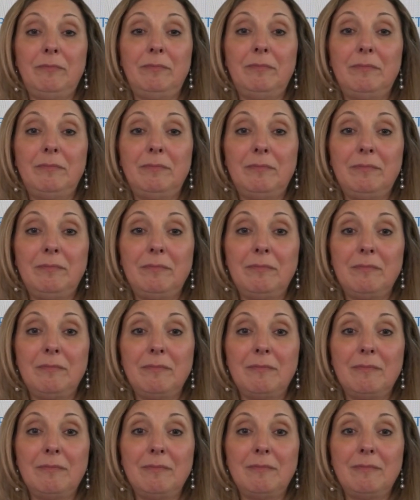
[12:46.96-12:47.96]

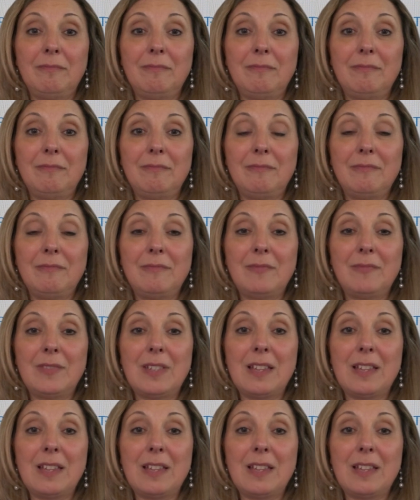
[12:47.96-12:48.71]
(silence)